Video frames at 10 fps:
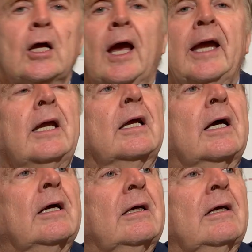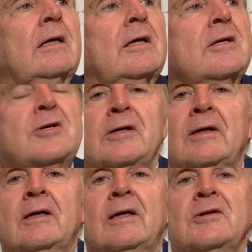Hey,
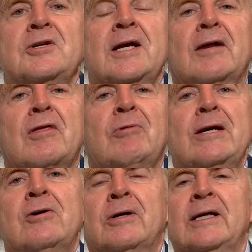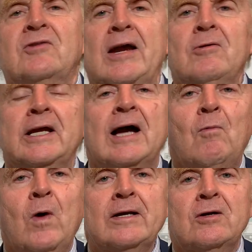she got 3 cookies. I only got
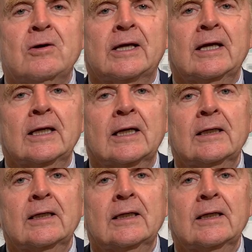1 cookie.